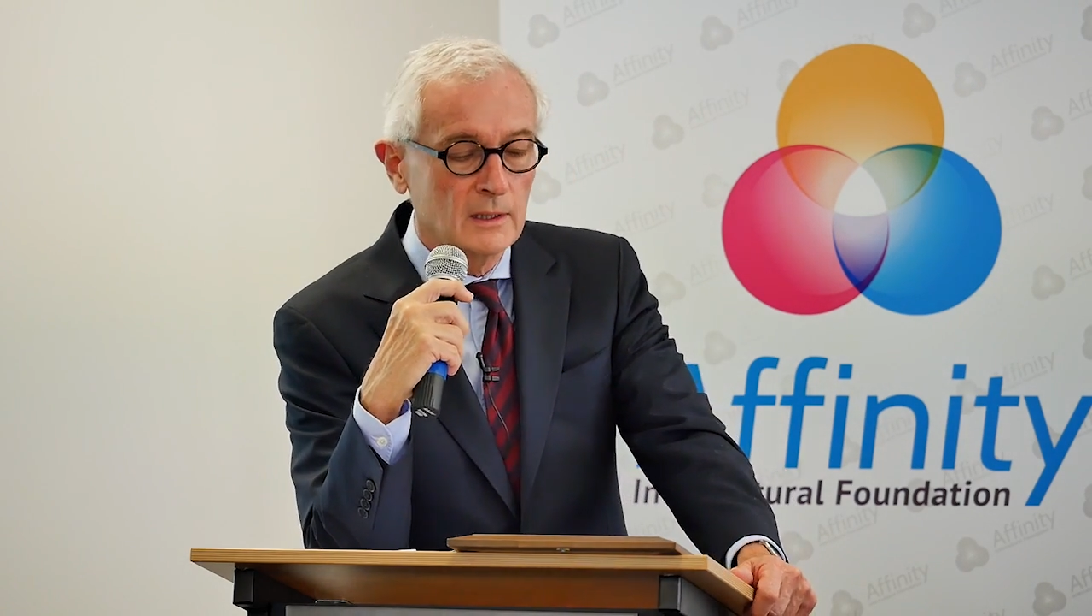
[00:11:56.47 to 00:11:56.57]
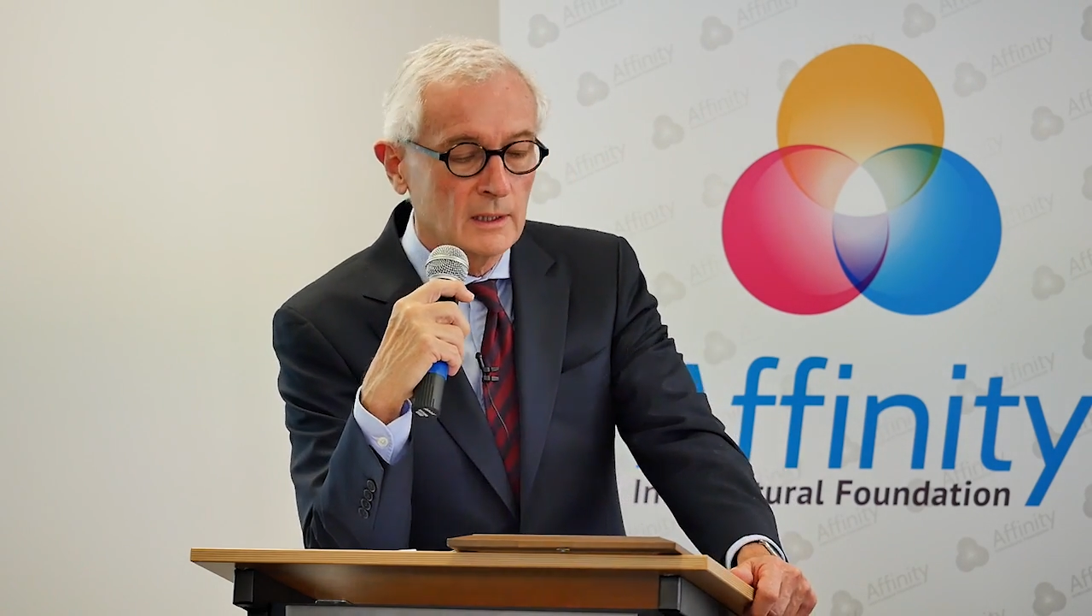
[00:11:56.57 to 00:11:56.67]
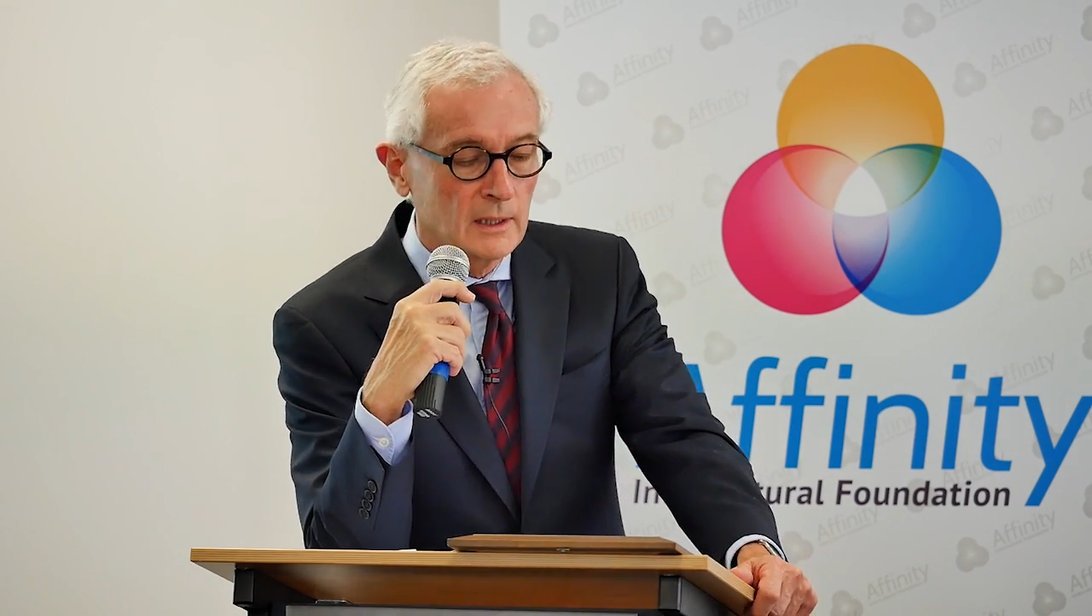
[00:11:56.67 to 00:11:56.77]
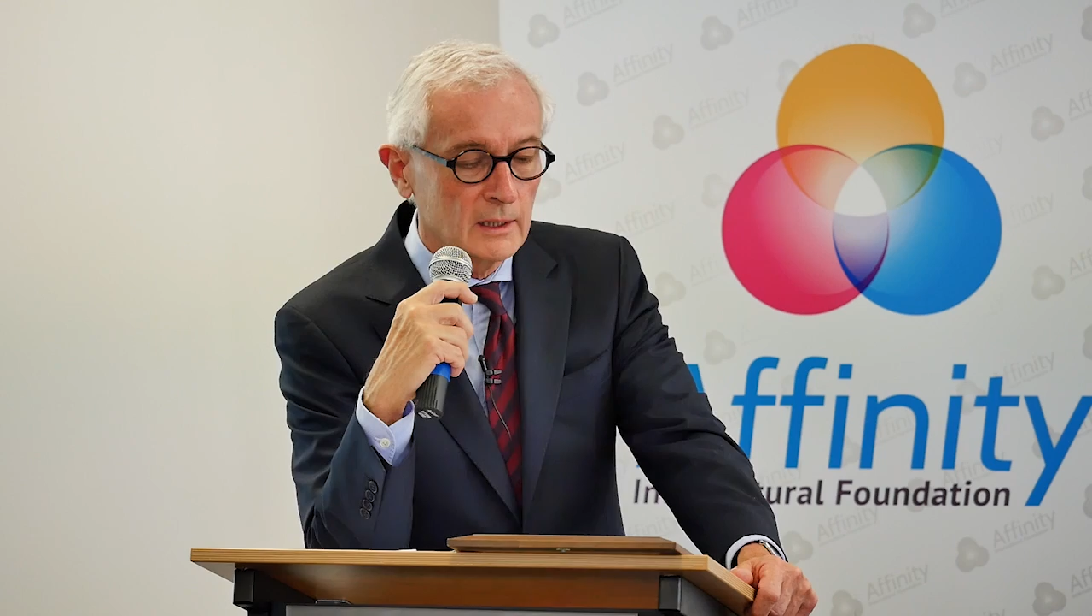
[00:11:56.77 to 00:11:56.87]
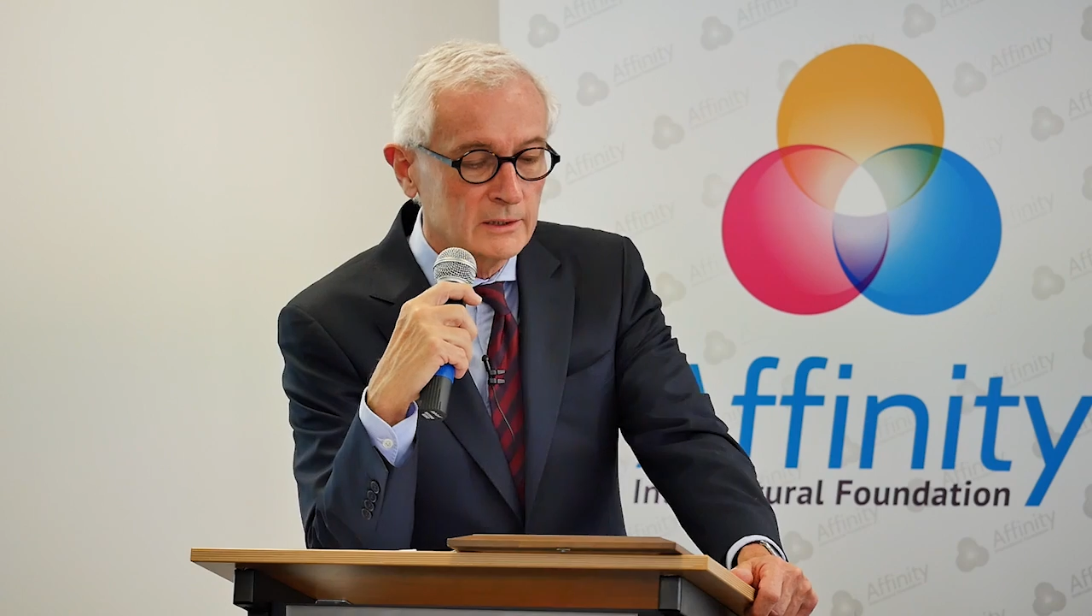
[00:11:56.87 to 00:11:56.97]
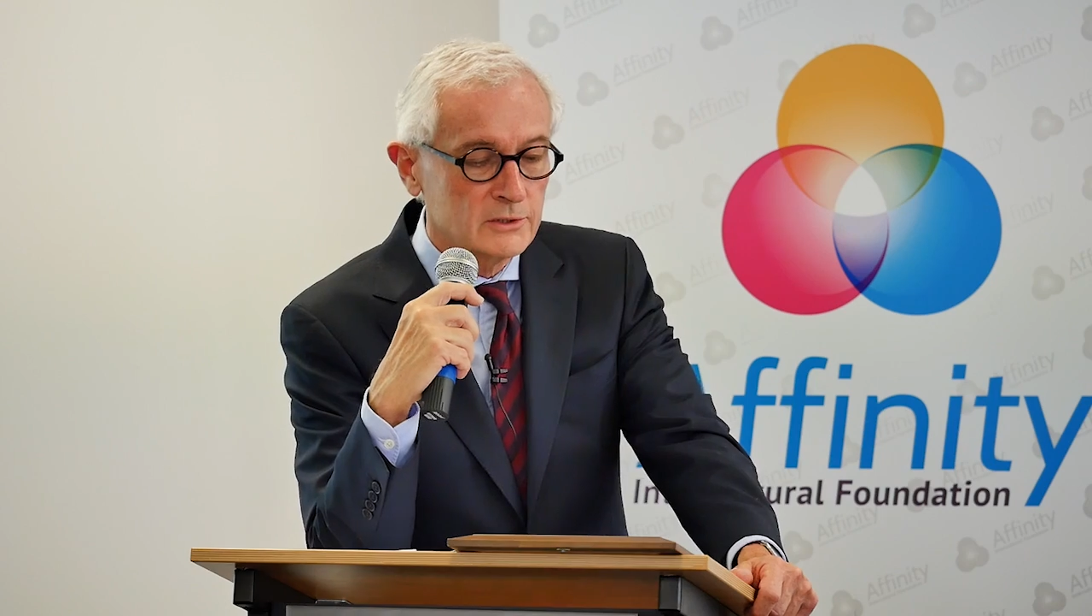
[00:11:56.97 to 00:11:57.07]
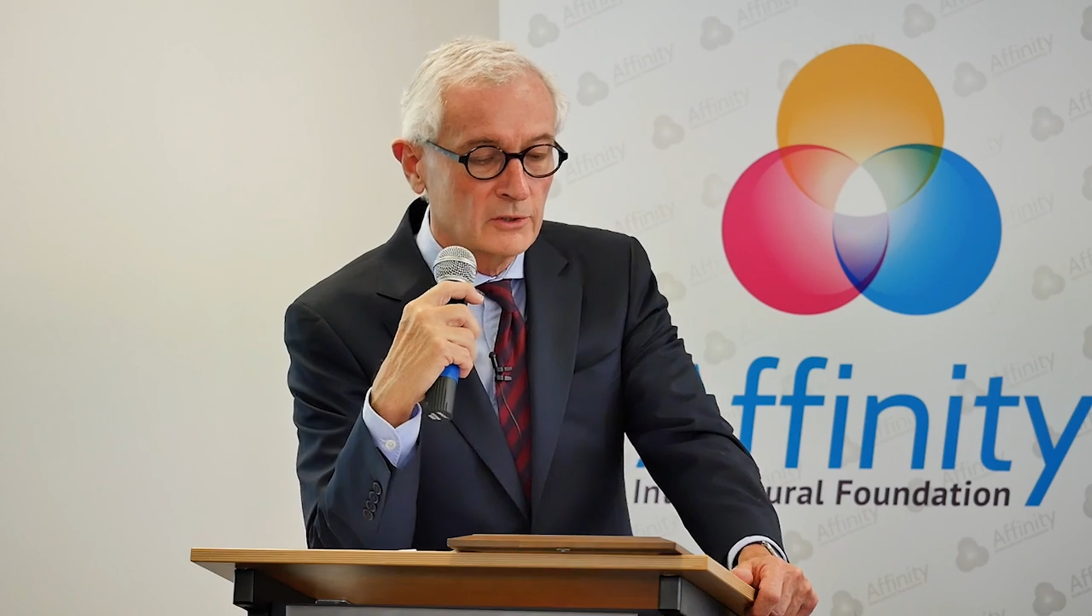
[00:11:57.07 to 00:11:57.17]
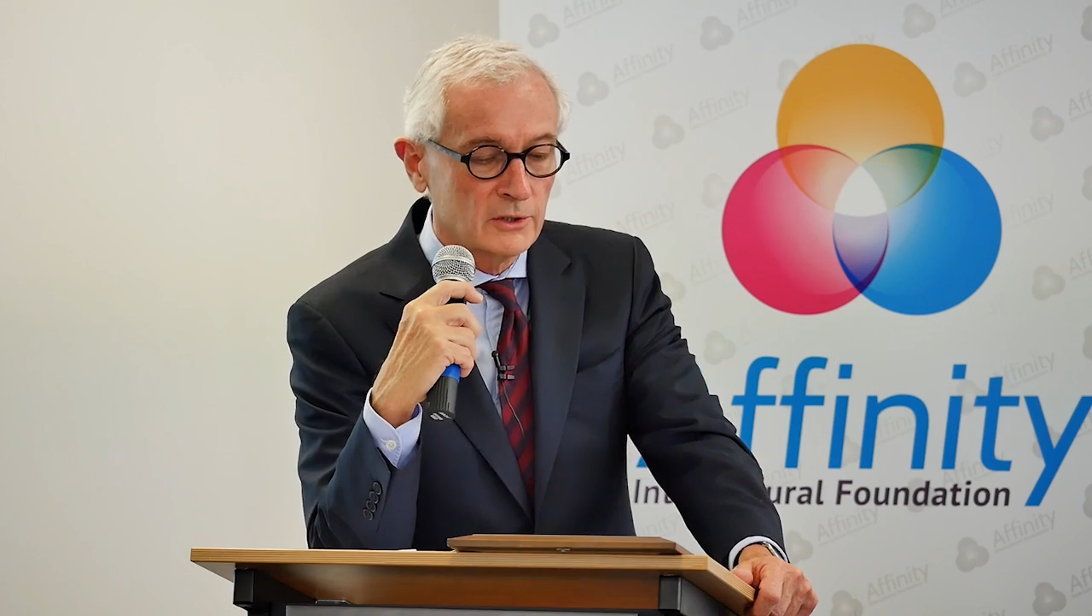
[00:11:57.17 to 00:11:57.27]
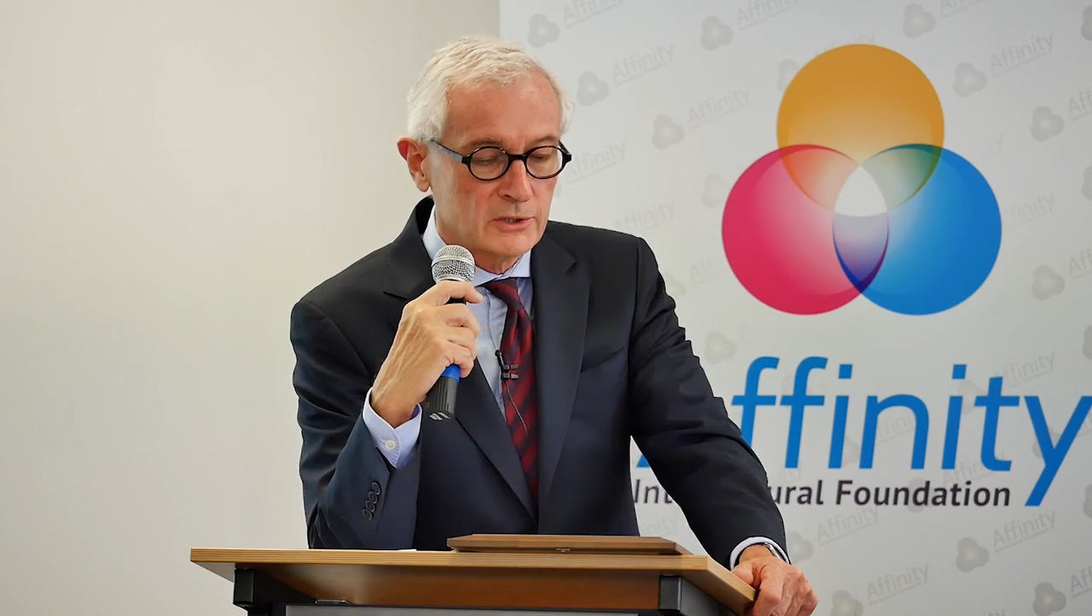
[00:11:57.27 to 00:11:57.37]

Uh, it's not